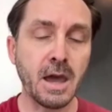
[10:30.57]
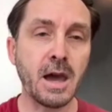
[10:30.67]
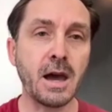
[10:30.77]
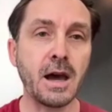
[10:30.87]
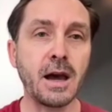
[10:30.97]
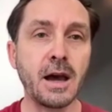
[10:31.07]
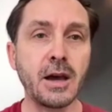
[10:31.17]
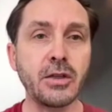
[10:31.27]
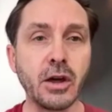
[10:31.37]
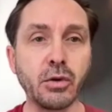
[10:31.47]
Uh,
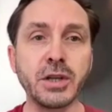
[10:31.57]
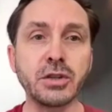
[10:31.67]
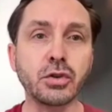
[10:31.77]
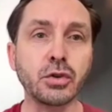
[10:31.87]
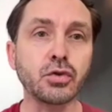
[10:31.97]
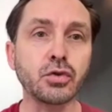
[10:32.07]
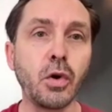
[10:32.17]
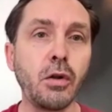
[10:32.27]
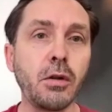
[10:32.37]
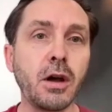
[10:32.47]
another way to
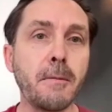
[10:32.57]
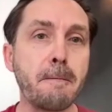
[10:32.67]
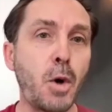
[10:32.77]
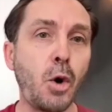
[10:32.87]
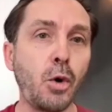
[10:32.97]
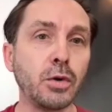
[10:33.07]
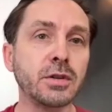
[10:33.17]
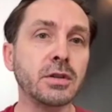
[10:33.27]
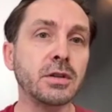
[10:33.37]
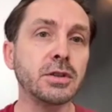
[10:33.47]
control mold,
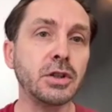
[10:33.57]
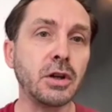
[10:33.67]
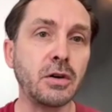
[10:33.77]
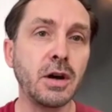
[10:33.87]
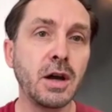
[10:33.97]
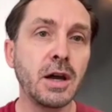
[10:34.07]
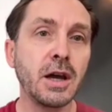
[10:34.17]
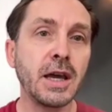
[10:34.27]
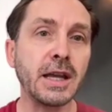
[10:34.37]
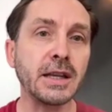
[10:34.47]
you know,
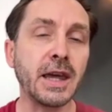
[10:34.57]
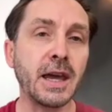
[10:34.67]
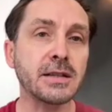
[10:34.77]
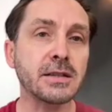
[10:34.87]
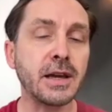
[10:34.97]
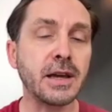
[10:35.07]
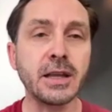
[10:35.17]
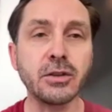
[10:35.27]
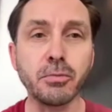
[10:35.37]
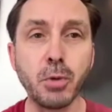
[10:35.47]
in cakes,
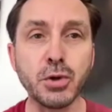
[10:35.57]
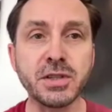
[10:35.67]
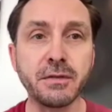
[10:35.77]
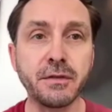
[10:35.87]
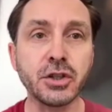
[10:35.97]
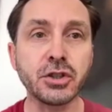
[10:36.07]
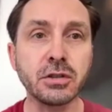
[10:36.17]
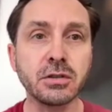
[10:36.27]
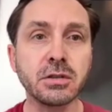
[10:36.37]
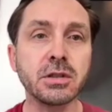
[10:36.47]
and the most
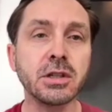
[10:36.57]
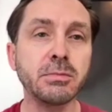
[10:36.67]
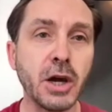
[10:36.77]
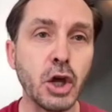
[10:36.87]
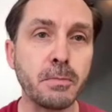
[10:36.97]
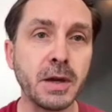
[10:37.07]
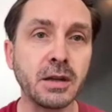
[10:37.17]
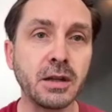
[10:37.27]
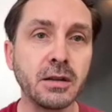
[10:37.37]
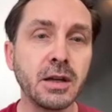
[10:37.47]
efficient, in my
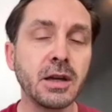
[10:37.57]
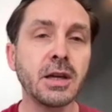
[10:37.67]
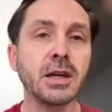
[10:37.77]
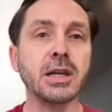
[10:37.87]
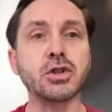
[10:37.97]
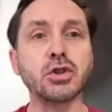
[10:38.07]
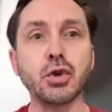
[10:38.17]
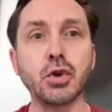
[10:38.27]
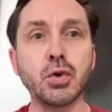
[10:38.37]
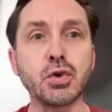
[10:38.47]
opinion, is to
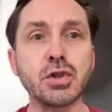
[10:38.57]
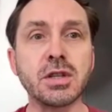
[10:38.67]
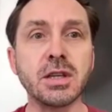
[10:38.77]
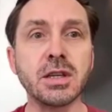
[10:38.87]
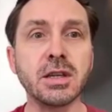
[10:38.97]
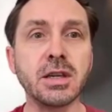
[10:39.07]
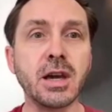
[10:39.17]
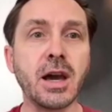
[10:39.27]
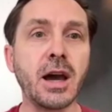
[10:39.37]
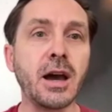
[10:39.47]
use the
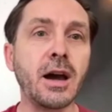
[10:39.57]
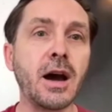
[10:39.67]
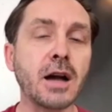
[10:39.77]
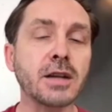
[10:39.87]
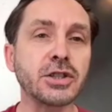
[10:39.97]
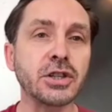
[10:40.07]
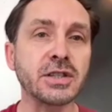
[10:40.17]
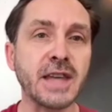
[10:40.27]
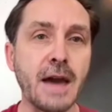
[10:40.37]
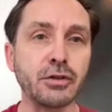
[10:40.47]
uh, oxygen
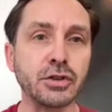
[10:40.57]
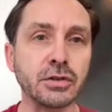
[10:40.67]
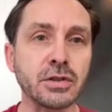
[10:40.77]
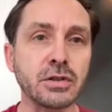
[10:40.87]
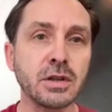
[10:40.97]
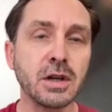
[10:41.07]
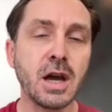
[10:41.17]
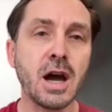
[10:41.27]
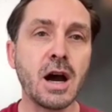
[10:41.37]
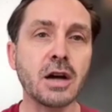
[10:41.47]
scavengers.
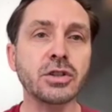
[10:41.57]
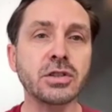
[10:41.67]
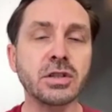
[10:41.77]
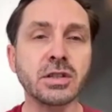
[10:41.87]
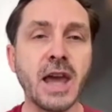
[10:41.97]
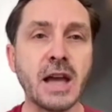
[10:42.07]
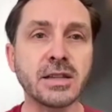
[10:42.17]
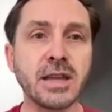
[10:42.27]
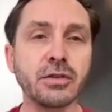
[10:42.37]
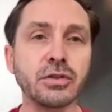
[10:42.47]
Oxygen
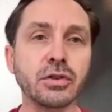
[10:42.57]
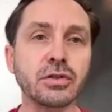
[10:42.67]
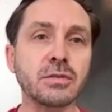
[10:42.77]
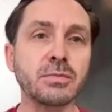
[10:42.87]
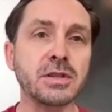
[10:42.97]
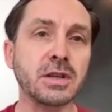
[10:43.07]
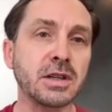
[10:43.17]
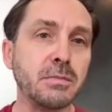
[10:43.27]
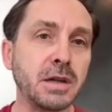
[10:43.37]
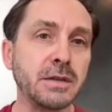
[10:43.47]
scavengers is basically
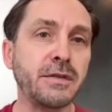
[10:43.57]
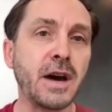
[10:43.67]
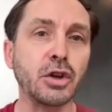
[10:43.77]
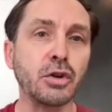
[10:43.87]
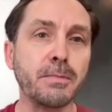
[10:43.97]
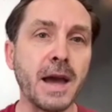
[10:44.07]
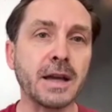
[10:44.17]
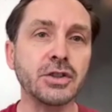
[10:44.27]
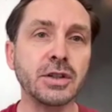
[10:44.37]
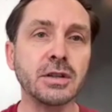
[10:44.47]
modifying your
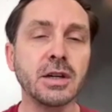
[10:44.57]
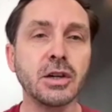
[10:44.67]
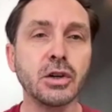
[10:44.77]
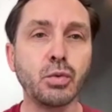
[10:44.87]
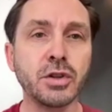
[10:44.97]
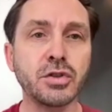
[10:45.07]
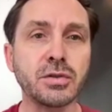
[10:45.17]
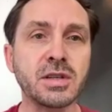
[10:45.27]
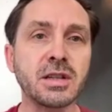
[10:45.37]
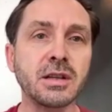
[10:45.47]
packaging. Once you
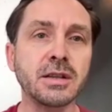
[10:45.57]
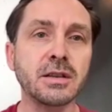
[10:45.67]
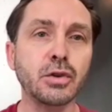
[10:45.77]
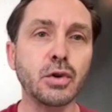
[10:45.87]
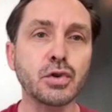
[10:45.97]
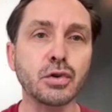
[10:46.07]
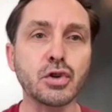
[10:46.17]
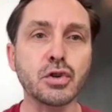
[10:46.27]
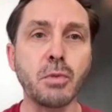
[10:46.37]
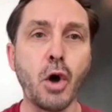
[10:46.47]
seal it, those are the
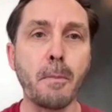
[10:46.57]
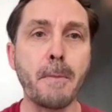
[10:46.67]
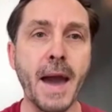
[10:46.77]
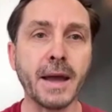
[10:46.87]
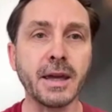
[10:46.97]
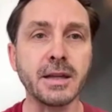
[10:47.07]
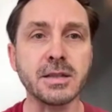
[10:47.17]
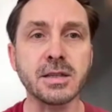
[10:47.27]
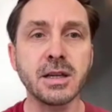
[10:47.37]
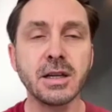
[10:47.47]
small
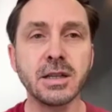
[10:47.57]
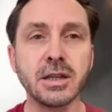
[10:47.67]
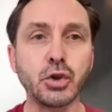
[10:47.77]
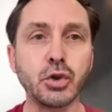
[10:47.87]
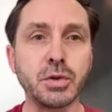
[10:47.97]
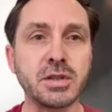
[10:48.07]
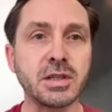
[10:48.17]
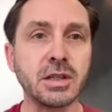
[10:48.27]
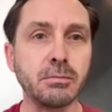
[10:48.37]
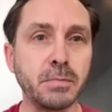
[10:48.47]
packets that you would
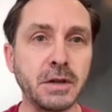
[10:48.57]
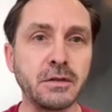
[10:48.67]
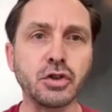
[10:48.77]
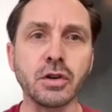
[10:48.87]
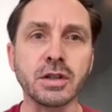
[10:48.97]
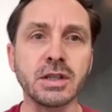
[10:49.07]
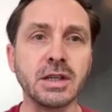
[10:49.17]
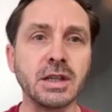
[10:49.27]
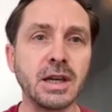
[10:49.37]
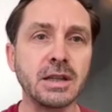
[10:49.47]
see in beef
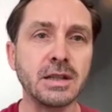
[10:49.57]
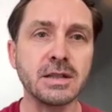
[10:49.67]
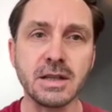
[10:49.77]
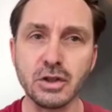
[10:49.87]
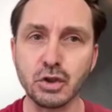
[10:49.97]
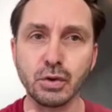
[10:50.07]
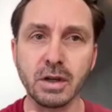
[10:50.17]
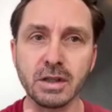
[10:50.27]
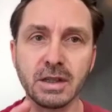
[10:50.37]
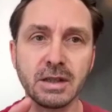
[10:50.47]
jerky, and it says do not
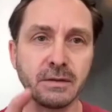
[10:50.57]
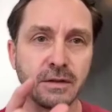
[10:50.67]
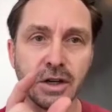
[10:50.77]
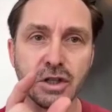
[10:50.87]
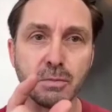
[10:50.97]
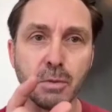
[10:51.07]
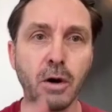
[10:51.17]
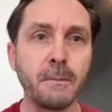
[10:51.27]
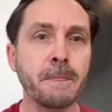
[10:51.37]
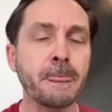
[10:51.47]
eat. They're very
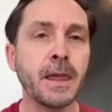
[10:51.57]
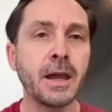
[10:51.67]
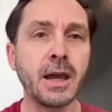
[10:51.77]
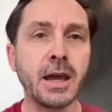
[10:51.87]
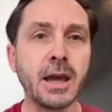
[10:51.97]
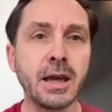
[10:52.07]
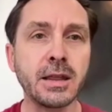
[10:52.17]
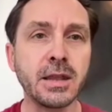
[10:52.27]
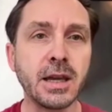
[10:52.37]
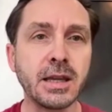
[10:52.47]
small,
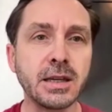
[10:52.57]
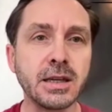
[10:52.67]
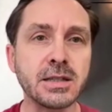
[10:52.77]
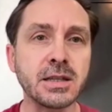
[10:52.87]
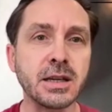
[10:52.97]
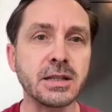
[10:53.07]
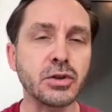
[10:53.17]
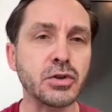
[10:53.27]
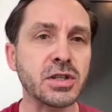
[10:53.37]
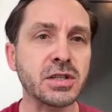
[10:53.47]
and, and it's, a, it's
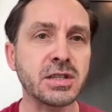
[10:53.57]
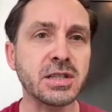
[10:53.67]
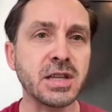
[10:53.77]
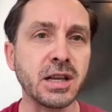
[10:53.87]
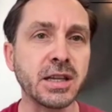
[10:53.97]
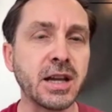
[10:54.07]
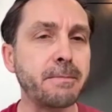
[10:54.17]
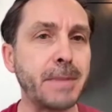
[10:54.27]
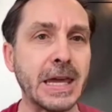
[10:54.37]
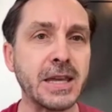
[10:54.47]
a silica
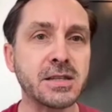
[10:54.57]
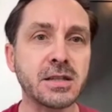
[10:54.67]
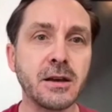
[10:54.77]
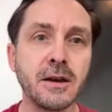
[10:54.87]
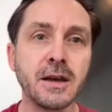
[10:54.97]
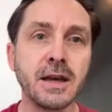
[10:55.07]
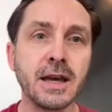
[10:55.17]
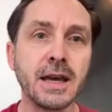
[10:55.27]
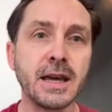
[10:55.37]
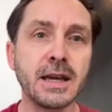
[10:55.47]
base,
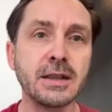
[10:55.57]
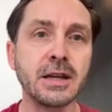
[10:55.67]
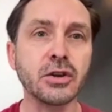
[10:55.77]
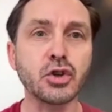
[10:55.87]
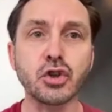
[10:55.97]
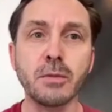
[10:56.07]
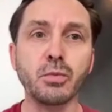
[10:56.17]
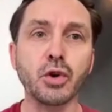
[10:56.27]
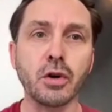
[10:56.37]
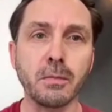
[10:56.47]
and there are some
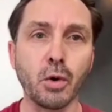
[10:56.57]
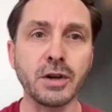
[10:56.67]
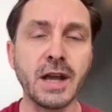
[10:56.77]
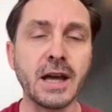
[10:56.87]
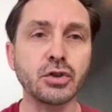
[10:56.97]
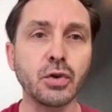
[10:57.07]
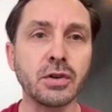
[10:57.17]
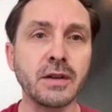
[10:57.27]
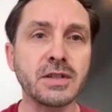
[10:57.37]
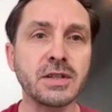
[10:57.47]
that are more natural
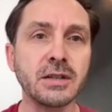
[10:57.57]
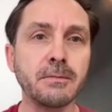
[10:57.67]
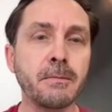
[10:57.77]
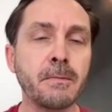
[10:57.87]
that I've seen.